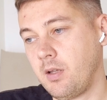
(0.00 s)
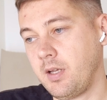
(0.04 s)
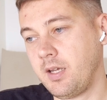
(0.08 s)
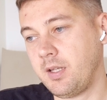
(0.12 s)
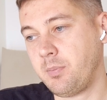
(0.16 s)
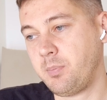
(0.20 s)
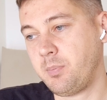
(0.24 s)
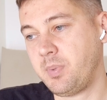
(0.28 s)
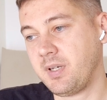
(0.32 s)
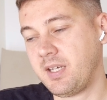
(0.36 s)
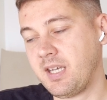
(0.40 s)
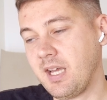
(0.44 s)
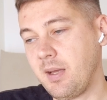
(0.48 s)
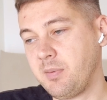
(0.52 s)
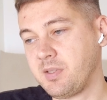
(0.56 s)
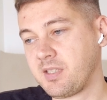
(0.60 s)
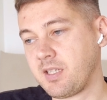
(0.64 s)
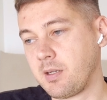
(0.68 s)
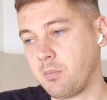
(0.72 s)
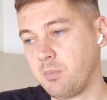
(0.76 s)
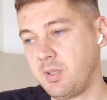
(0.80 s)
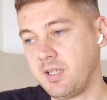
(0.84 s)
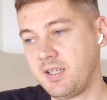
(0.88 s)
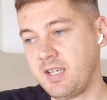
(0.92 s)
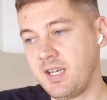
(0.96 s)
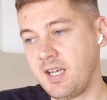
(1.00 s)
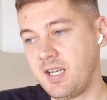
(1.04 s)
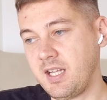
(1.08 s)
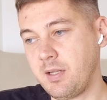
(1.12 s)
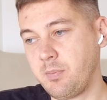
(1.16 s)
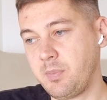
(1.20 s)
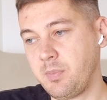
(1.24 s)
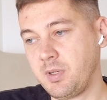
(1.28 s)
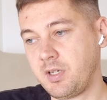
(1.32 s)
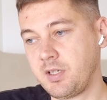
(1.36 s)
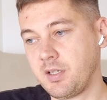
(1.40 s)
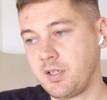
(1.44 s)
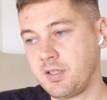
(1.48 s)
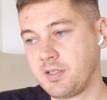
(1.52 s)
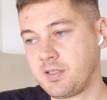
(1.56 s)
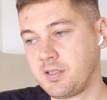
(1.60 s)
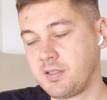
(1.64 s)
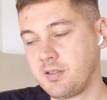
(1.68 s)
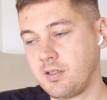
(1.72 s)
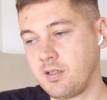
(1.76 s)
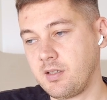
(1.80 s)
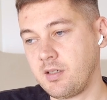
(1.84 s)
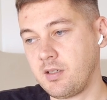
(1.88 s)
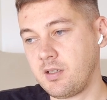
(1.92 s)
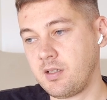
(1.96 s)
it became complicated because
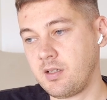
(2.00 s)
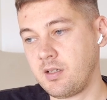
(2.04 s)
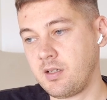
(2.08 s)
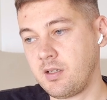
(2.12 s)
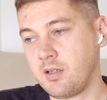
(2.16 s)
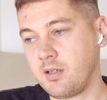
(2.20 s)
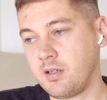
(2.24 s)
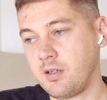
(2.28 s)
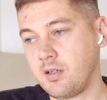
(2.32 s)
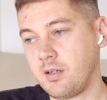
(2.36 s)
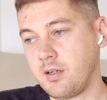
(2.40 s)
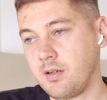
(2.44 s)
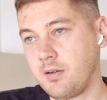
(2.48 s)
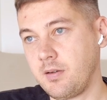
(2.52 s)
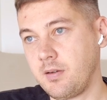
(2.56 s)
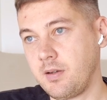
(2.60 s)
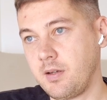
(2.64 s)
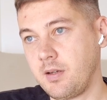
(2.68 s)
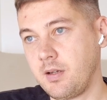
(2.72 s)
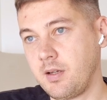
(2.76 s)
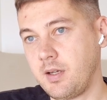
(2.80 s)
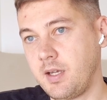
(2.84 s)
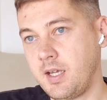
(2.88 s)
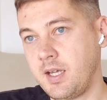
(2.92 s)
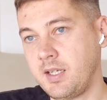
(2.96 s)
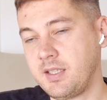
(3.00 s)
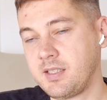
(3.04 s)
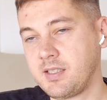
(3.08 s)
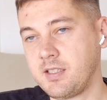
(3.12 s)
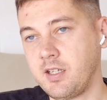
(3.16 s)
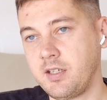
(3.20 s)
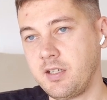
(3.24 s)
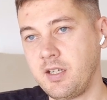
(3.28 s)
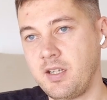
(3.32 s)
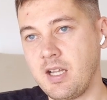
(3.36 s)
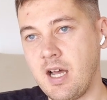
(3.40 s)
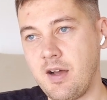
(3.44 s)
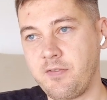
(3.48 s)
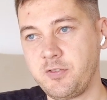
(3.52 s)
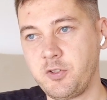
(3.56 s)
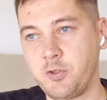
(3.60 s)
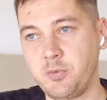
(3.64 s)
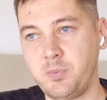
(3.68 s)
it's not enough to